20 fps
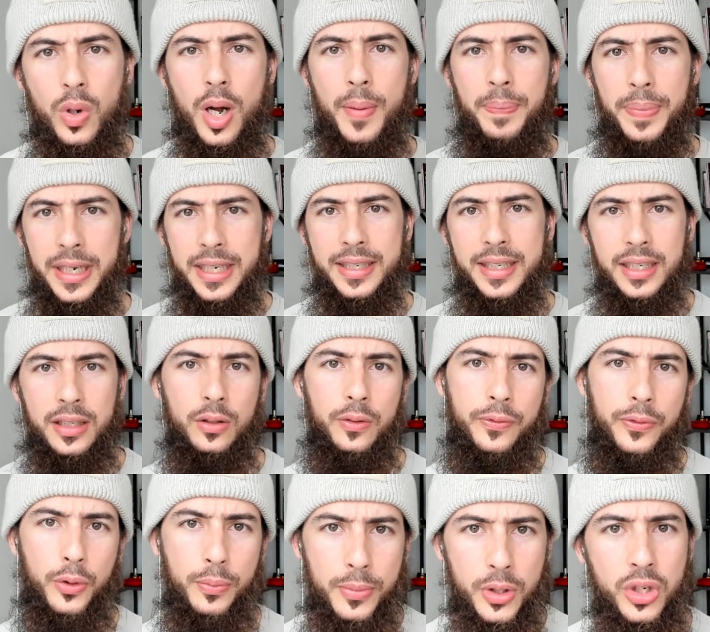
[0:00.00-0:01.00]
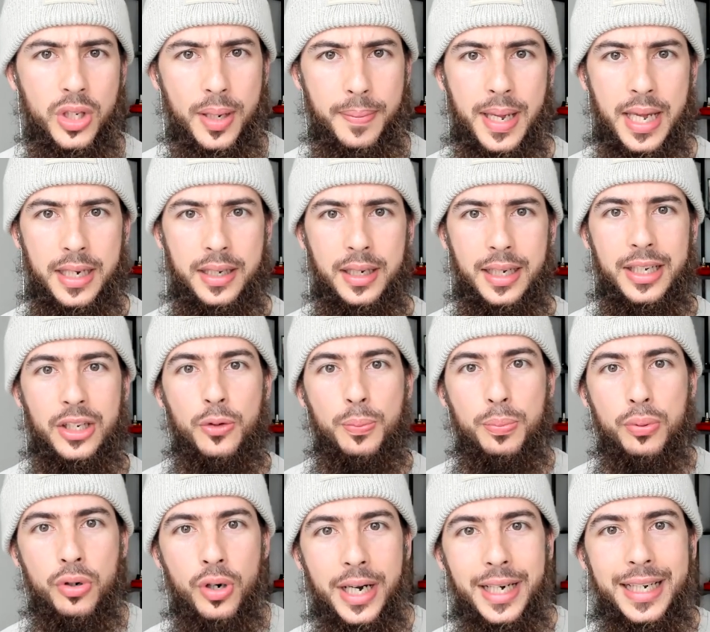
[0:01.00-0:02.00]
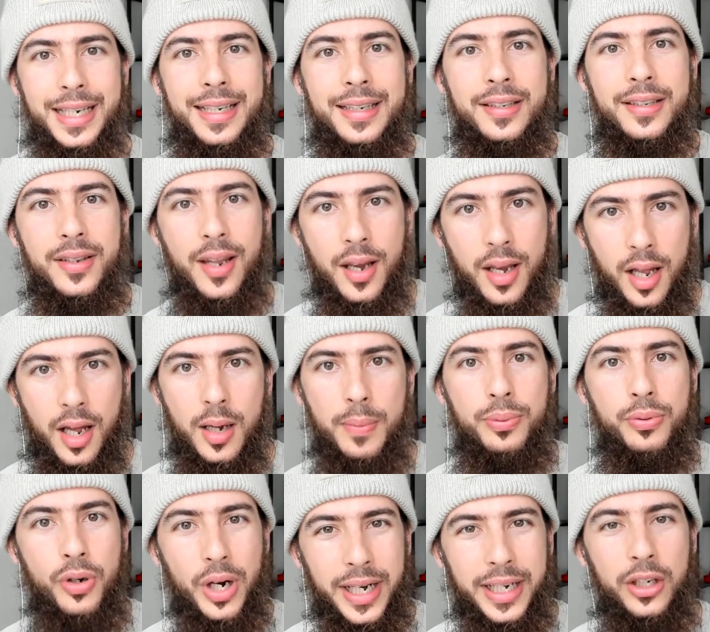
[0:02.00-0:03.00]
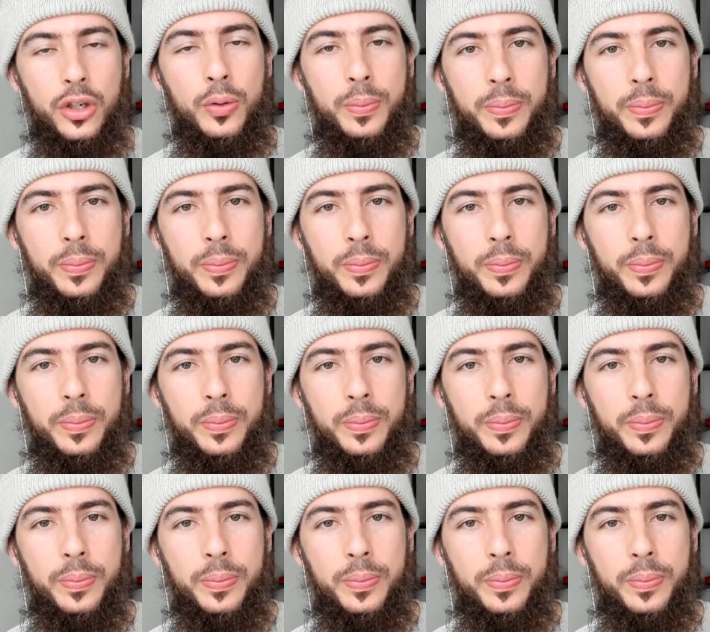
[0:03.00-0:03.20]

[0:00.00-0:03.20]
a big deal for Muslim men is praying salah, praying your